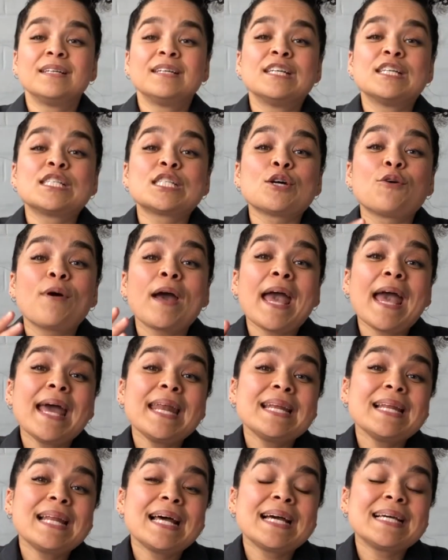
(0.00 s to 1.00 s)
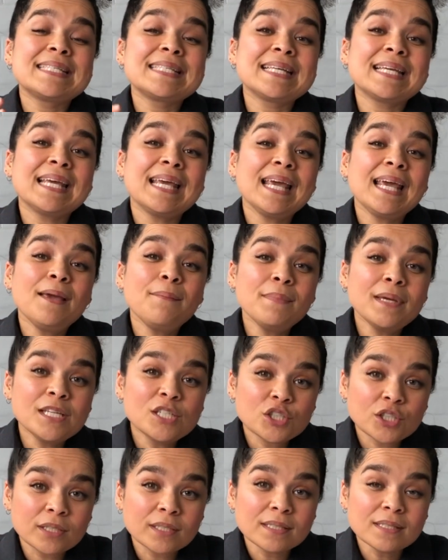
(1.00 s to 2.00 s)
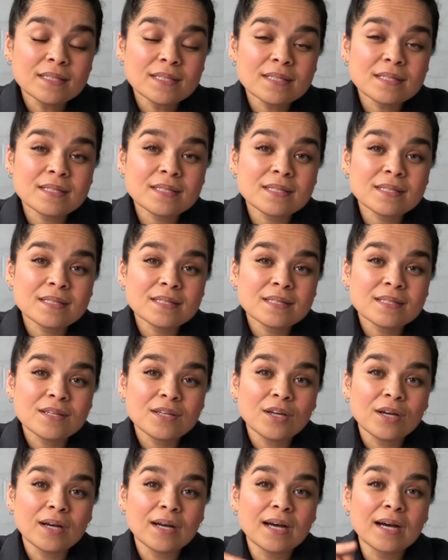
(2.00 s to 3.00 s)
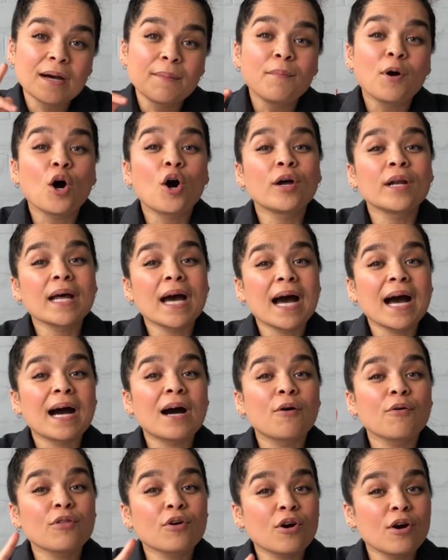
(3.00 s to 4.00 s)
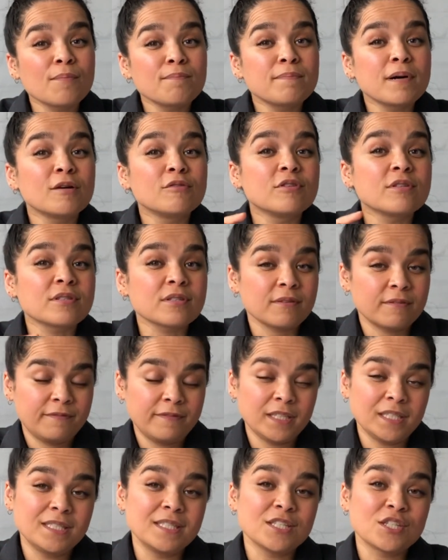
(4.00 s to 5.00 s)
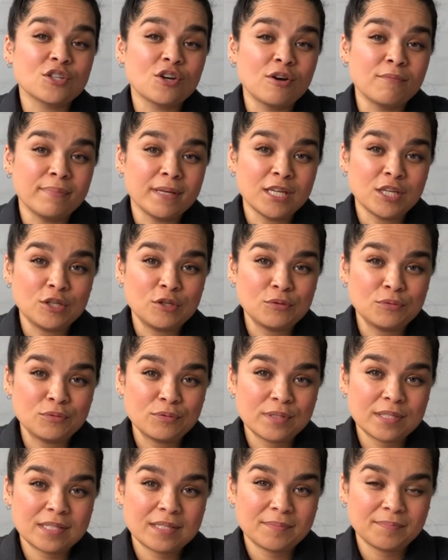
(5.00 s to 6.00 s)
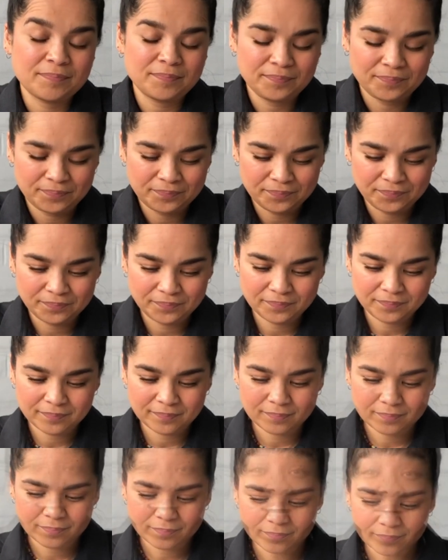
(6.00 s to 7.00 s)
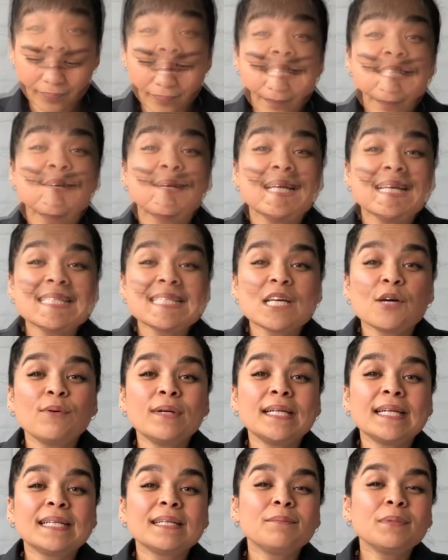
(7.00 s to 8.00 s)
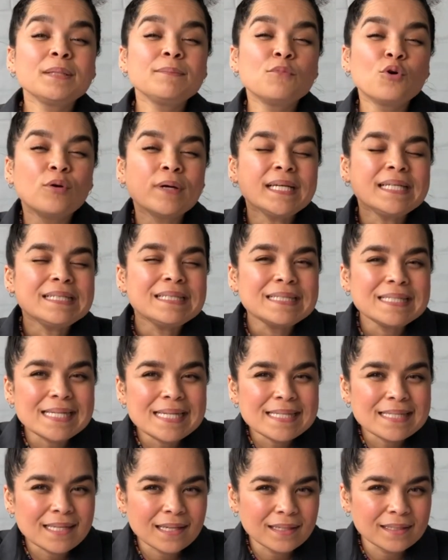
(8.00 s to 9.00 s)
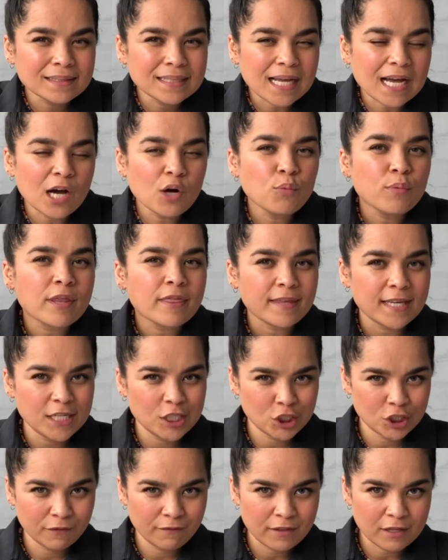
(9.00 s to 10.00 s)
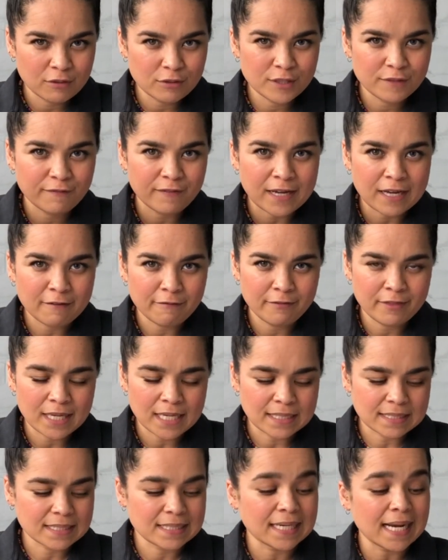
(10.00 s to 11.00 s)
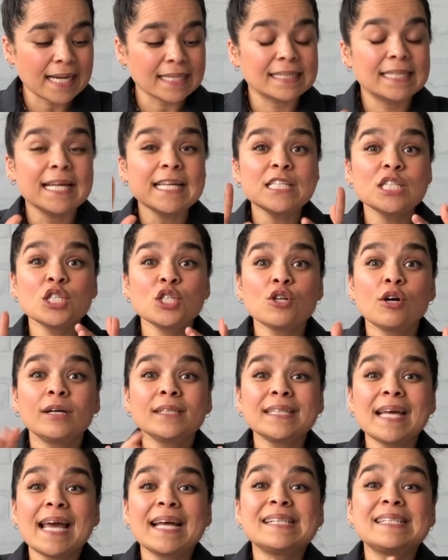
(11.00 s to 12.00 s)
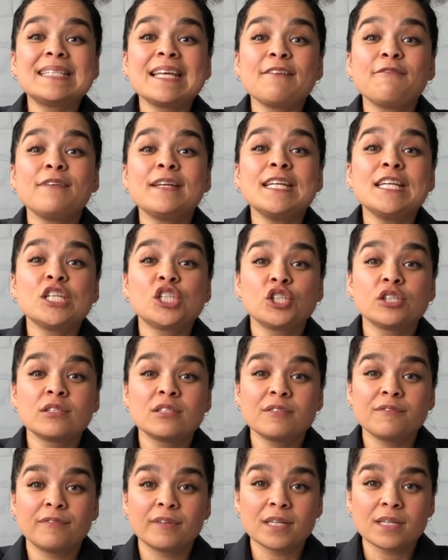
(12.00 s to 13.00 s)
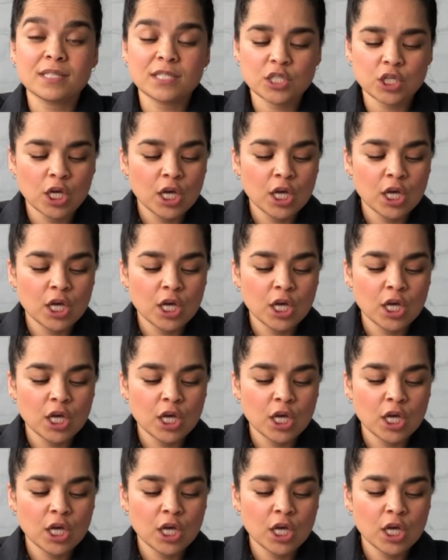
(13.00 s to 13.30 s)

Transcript: So analyzing images on how the components of fitness are being used. Okay, so let's go a little bit more in detail now with each of those 5 things. Right, let's start at definitions first.